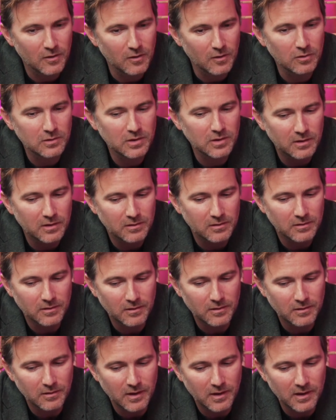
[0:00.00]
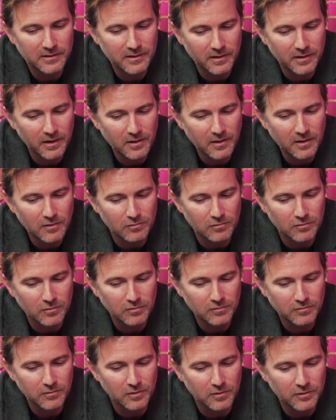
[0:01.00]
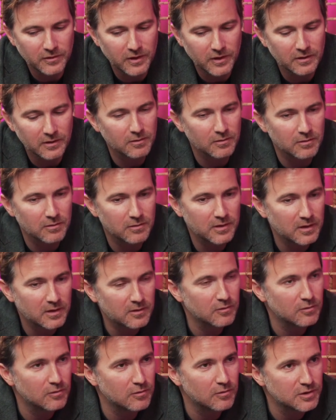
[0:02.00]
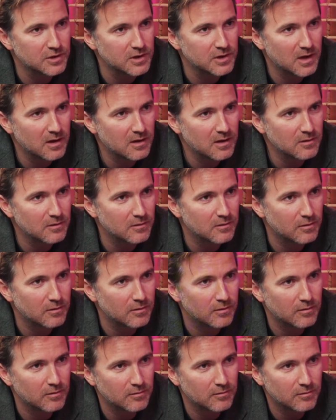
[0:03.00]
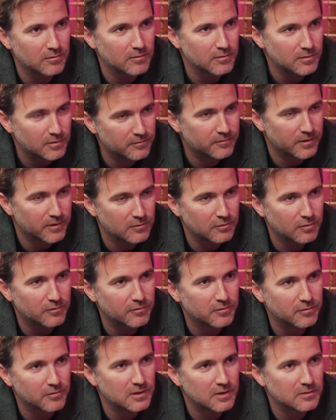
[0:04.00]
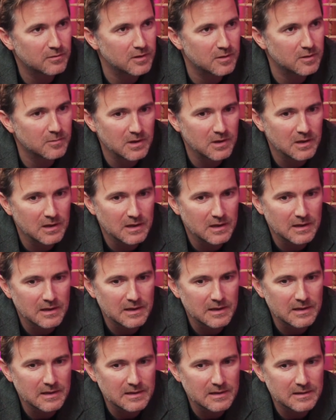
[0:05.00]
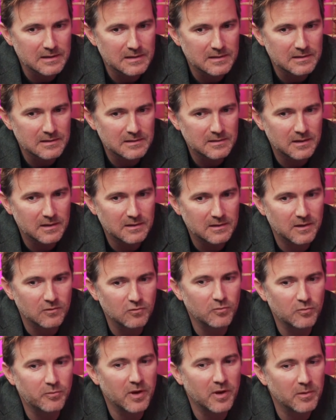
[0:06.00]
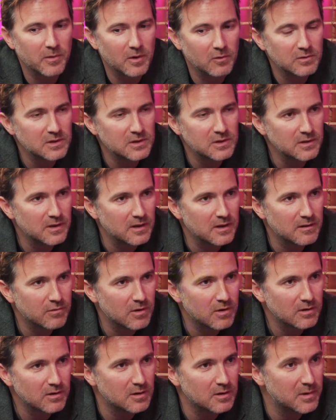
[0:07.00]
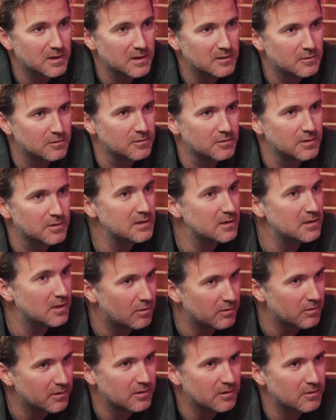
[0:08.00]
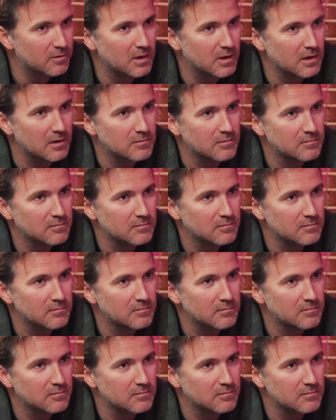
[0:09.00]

Another benefit we find in this technology on Foundation DB is that it also allows us to have transactional databases.